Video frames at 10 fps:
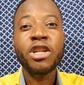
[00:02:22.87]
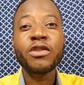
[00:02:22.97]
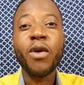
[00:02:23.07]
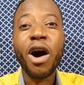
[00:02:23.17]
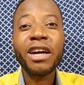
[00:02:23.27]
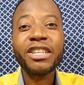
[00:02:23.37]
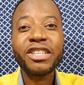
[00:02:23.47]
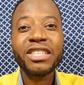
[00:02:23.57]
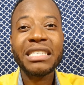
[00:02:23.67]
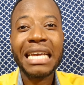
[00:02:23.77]
to
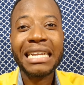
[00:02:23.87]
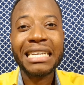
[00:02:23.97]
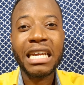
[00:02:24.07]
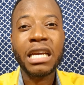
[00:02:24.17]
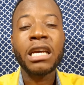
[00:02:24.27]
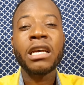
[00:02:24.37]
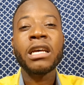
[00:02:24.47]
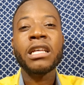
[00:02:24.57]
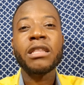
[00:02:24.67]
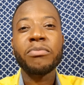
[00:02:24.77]
understanding
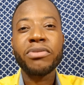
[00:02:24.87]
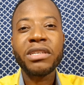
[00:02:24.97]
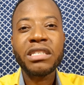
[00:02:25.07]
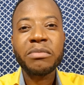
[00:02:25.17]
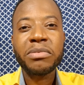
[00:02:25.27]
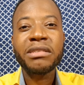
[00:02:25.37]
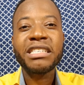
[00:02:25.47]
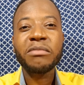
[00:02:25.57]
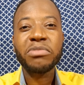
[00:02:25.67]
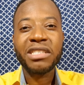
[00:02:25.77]
the principles
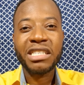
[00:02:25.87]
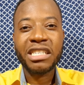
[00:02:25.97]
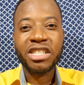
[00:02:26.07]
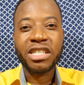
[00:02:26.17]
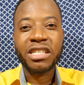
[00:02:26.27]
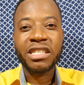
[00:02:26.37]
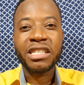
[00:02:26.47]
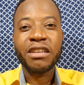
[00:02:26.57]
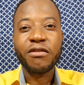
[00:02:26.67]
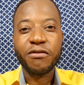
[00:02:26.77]
and procedures
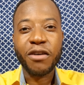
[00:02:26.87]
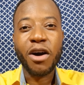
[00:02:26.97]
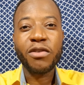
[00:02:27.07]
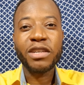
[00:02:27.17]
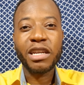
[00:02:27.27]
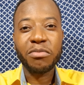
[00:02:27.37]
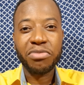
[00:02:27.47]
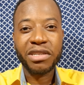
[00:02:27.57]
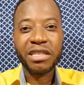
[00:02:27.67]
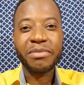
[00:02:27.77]
found in
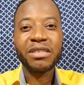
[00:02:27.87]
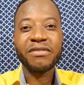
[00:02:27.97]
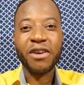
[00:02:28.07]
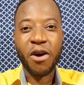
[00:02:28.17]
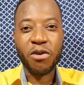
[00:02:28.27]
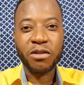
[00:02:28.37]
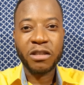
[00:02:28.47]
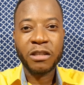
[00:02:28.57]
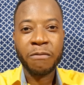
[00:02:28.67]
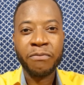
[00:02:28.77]
principles of accounts,